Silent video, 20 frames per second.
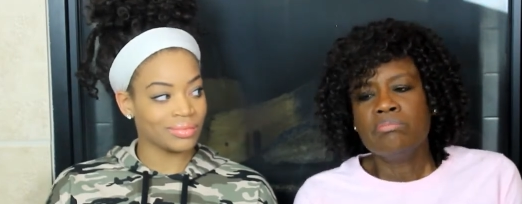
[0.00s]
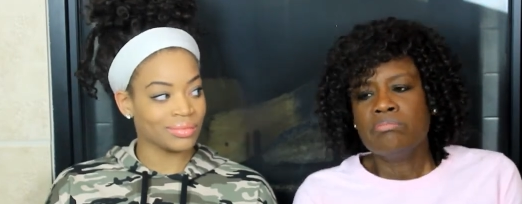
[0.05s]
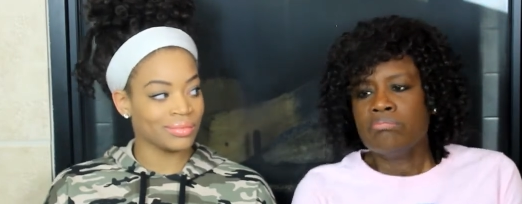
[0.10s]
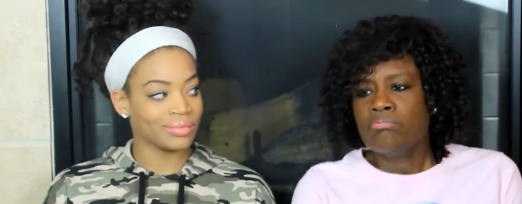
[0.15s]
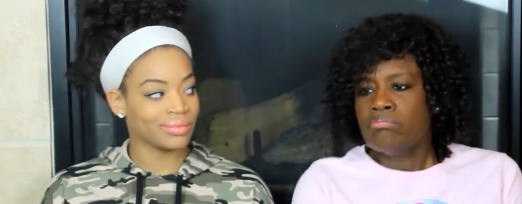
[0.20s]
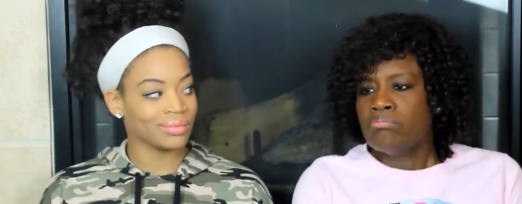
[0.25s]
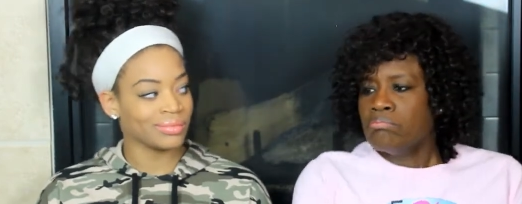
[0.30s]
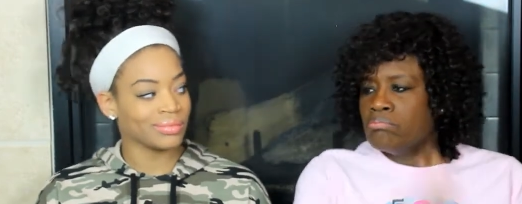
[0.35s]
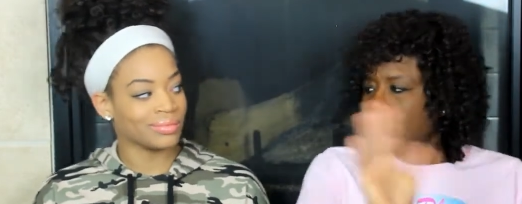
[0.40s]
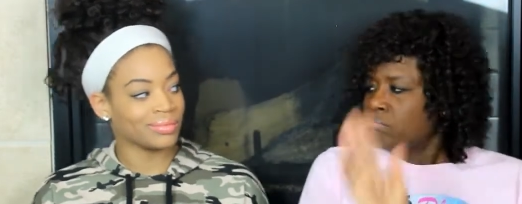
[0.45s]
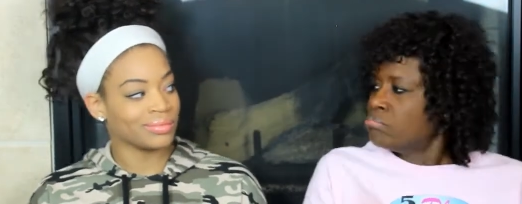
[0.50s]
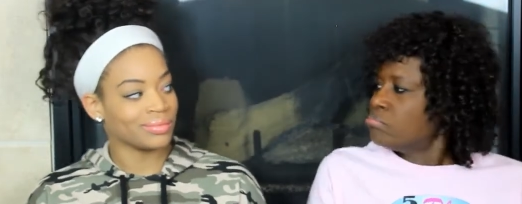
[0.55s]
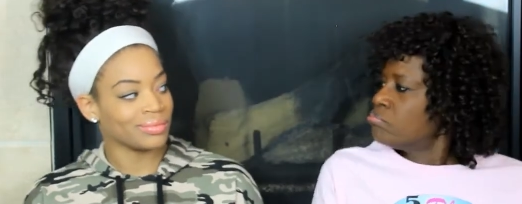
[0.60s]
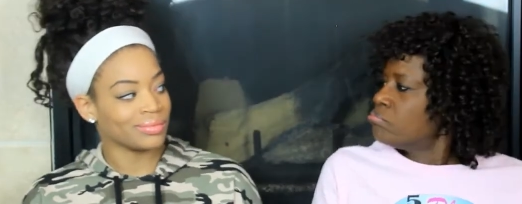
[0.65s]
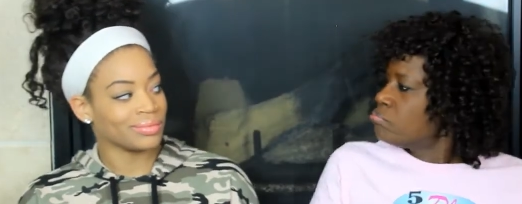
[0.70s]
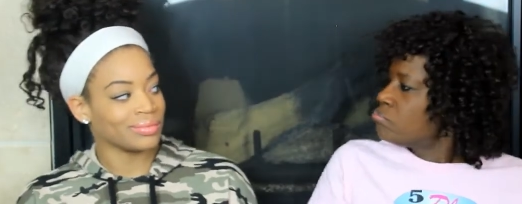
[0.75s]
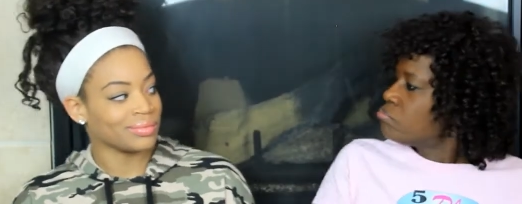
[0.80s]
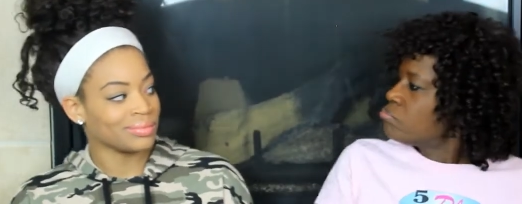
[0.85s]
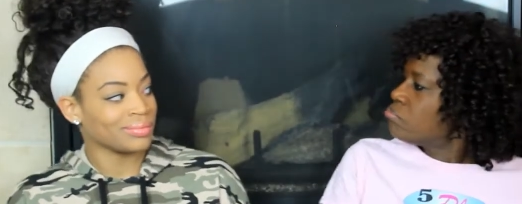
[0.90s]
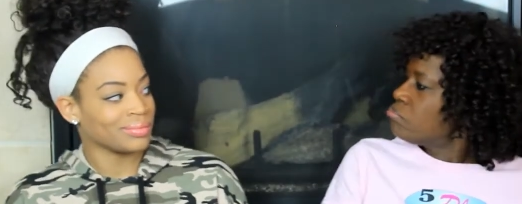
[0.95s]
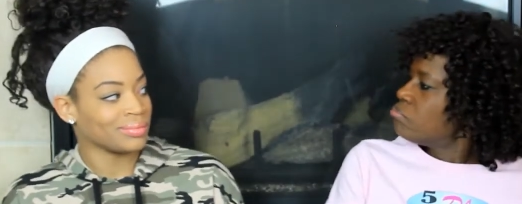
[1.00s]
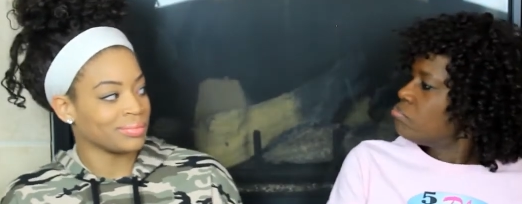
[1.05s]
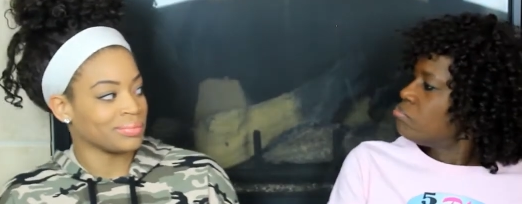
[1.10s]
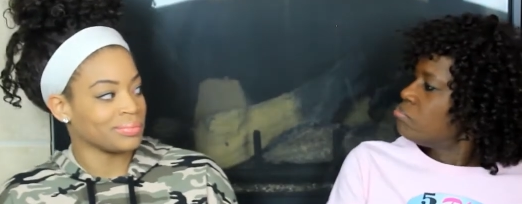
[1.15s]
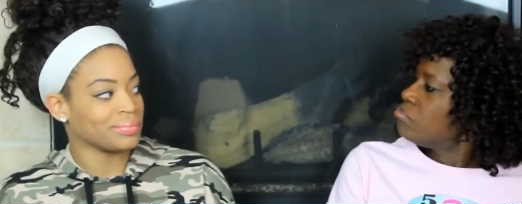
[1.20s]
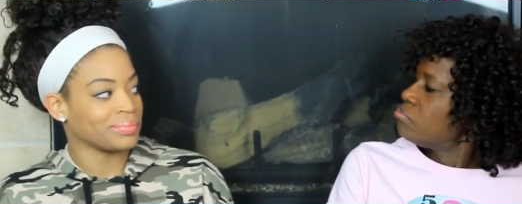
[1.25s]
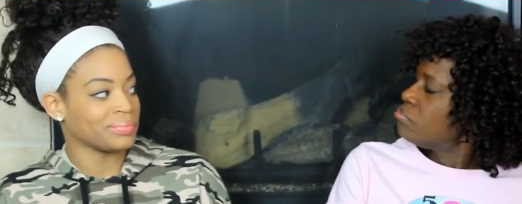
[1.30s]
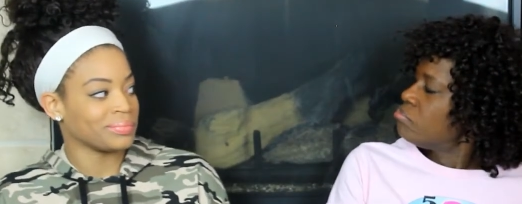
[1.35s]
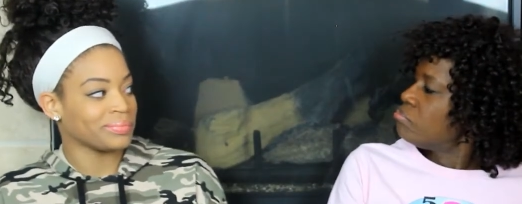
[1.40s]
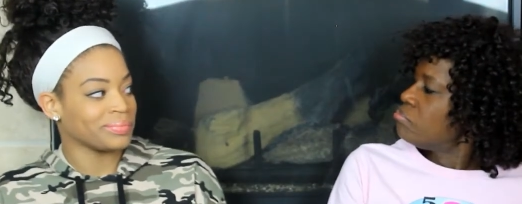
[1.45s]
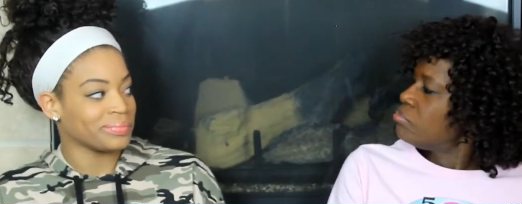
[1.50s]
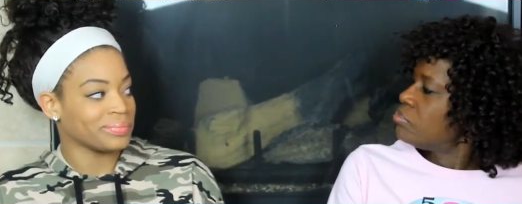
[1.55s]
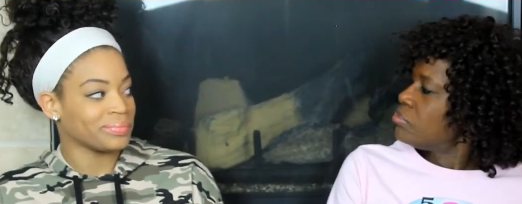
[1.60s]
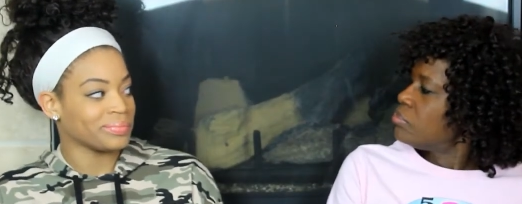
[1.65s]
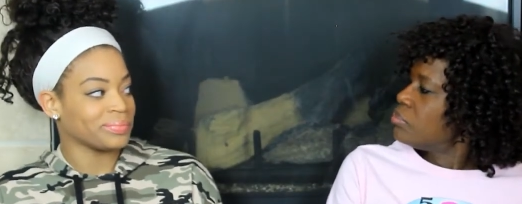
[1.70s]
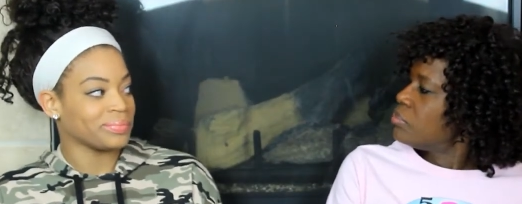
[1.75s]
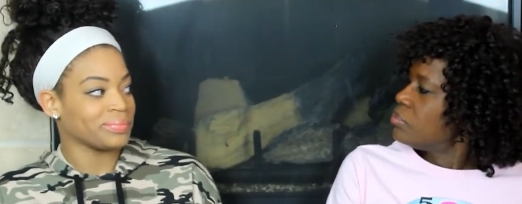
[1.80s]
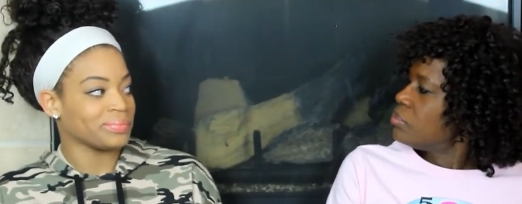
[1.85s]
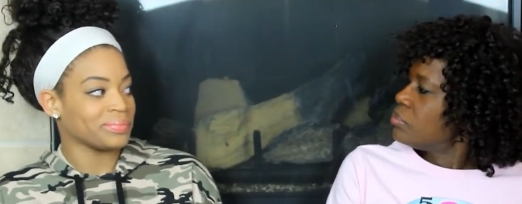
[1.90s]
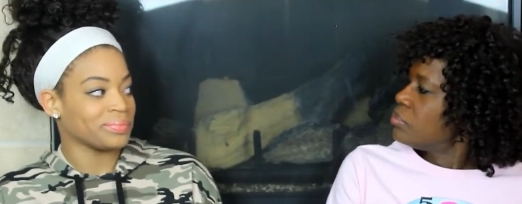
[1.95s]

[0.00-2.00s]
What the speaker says: [no speech]